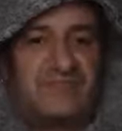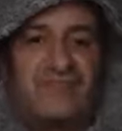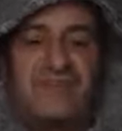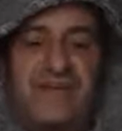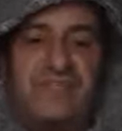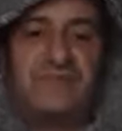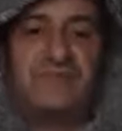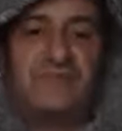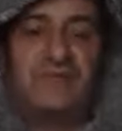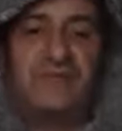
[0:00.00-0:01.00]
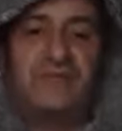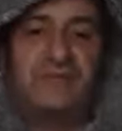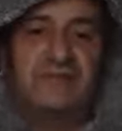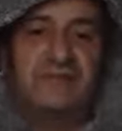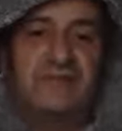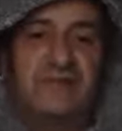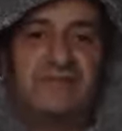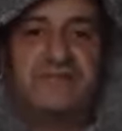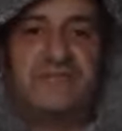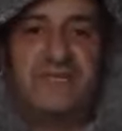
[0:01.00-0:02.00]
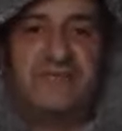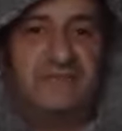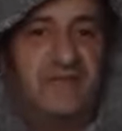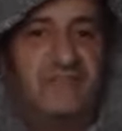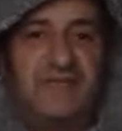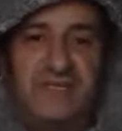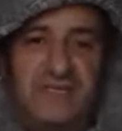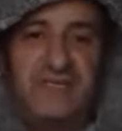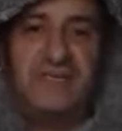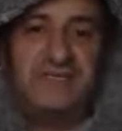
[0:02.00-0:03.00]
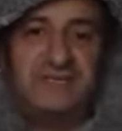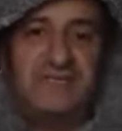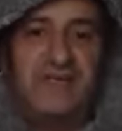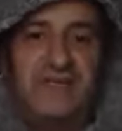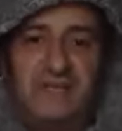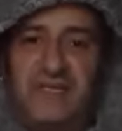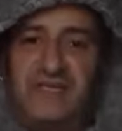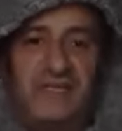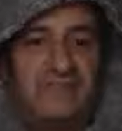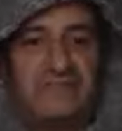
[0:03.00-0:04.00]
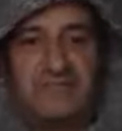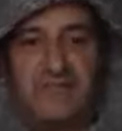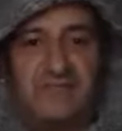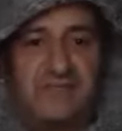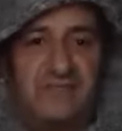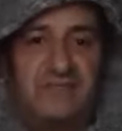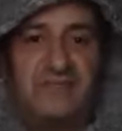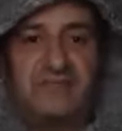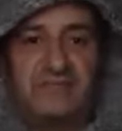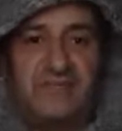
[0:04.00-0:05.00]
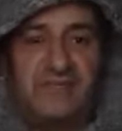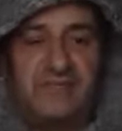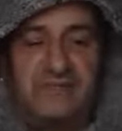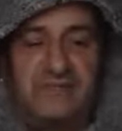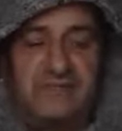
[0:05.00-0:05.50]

trash he was talking after the second fight. But that's a fighting man. You got to respect that. You got to respect that.